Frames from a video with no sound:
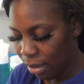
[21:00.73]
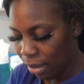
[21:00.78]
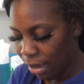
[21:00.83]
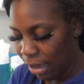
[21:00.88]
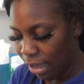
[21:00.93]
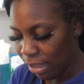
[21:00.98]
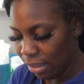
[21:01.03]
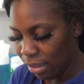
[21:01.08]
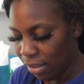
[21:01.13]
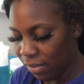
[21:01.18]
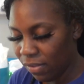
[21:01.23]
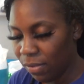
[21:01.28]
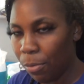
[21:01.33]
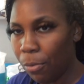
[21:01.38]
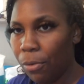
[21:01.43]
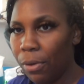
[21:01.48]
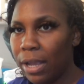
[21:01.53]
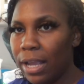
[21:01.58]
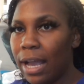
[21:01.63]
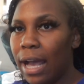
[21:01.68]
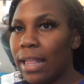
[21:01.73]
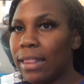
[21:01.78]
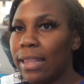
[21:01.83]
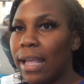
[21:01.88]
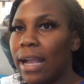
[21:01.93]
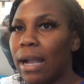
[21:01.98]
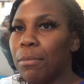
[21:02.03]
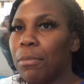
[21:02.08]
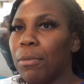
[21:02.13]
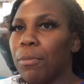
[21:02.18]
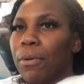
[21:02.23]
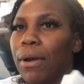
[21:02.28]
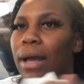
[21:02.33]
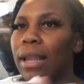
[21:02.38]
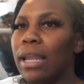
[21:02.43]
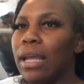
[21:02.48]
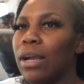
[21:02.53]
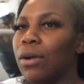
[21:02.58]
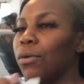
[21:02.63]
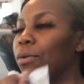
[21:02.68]
At this point, I think I'm gonna
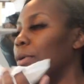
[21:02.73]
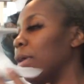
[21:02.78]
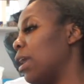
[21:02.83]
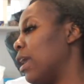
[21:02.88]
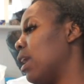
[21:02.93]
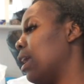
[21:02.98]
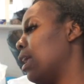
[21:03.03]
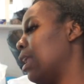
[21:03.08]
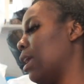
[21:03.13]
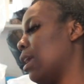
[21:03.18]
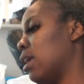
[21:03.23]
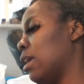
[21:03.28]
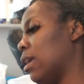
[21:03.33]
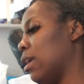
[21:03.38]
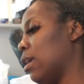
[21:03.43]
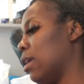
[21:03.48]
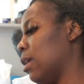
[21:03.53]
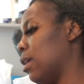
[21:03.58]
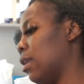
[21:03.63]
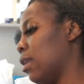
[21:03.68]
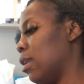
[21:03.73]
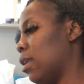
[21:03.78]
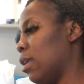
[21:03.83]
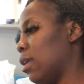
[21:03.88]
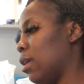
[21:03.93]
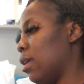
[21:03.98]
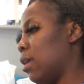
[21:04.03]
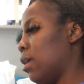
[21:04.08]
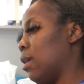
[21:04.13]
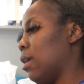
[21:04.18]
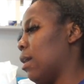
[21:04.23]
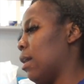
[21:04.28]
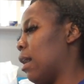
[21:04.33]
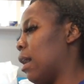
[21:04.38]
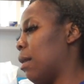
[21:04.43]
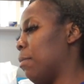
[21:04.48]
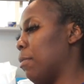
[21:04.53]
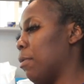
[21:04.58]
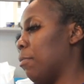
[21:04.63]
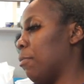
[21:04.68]
probably go ahead and
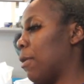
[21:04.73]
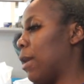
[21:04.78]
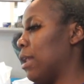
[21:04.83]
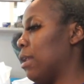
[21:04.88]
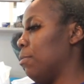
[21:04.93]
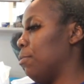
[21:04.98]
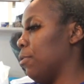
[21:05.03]
I'm gonna probably